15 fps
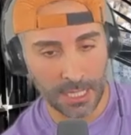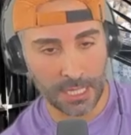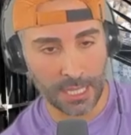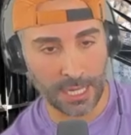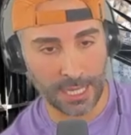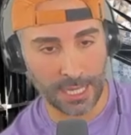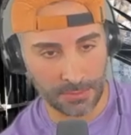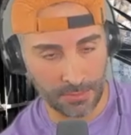
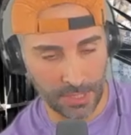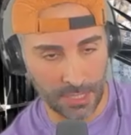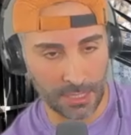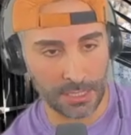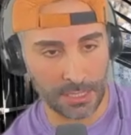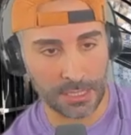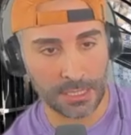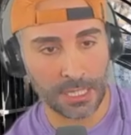it has been
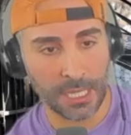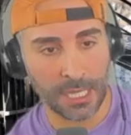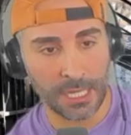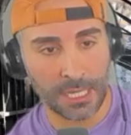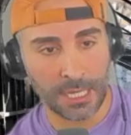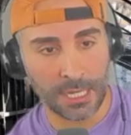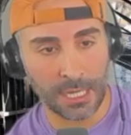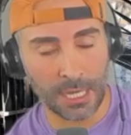this
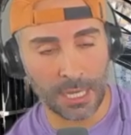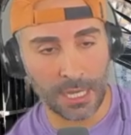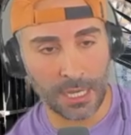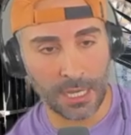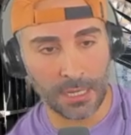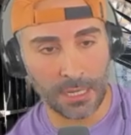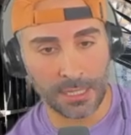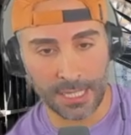
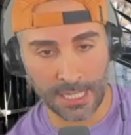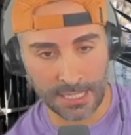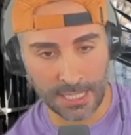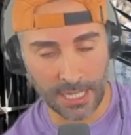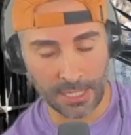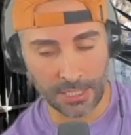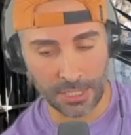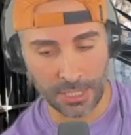
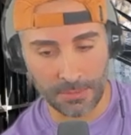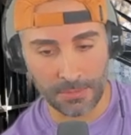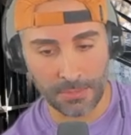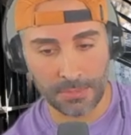dictatorship.